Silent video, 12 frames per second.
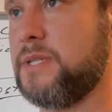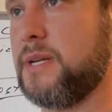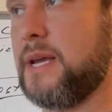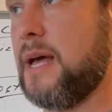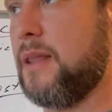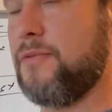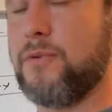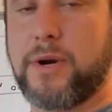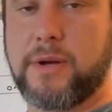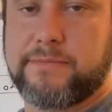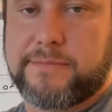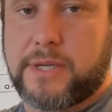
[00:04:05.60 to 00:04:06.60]
in
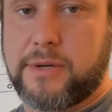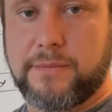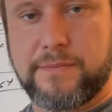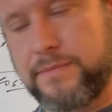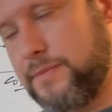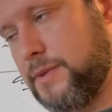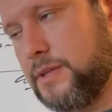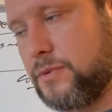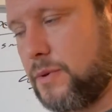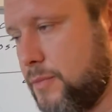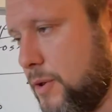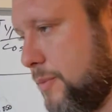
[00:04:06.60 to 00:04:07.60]
California. So that's what
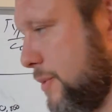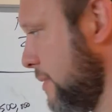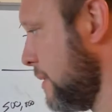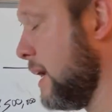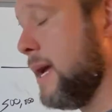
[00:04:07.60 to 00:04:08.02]
I'm rolling with.